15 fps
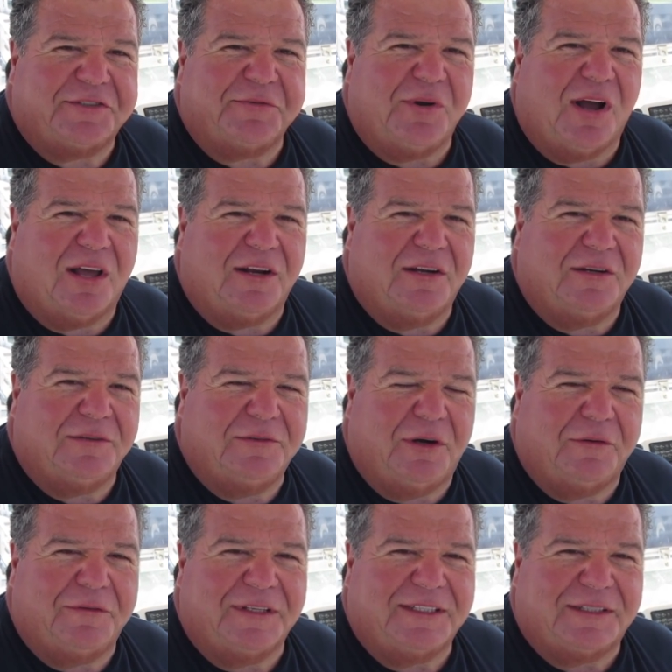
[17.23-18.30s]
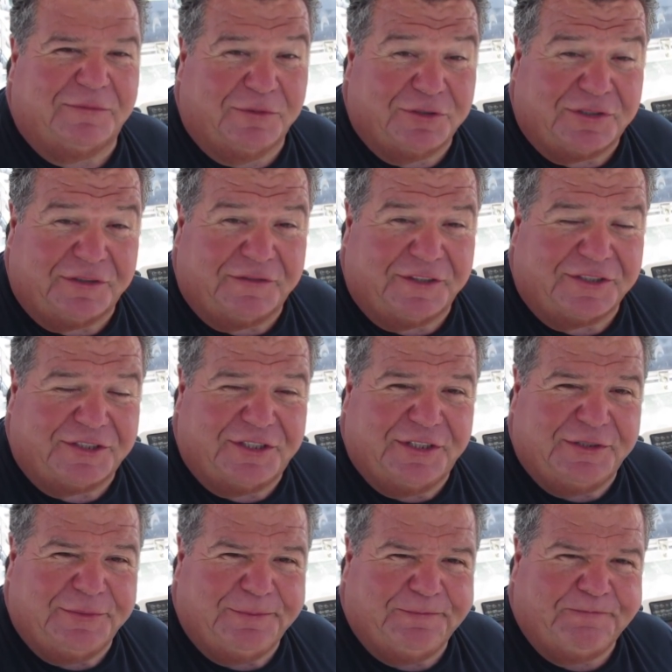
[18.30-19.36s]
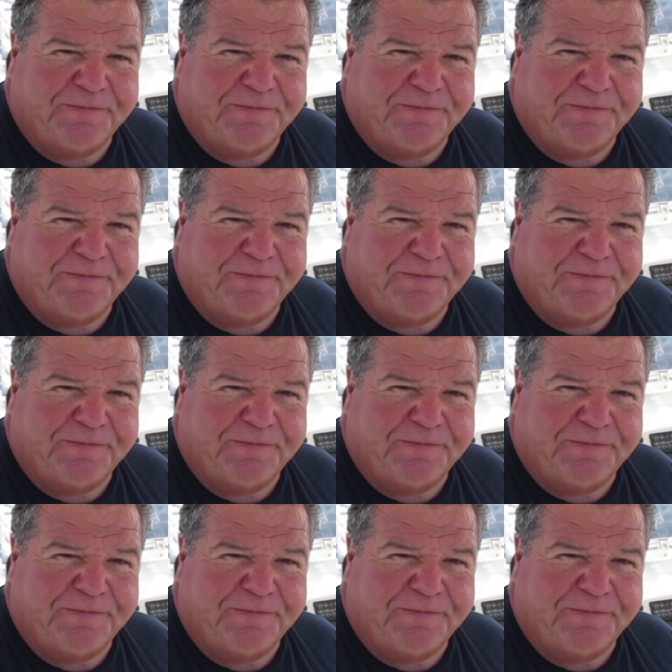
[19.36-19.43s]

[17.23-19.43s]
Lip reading: dorado, hopefully some roosterfish too.